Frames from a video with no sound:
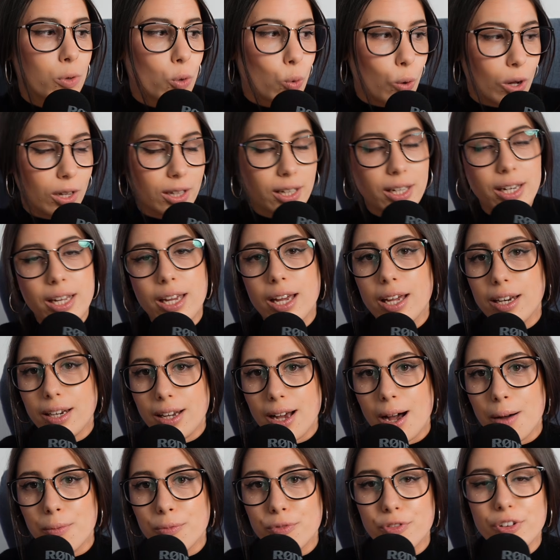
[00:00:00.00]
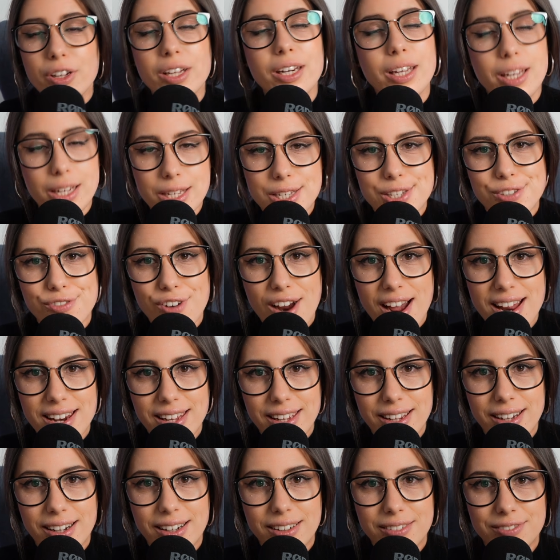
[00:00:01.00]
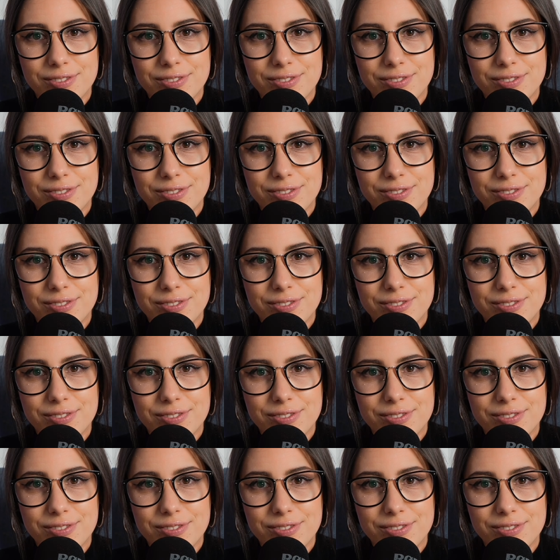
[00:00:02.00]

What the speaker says: quality and comfort is right here.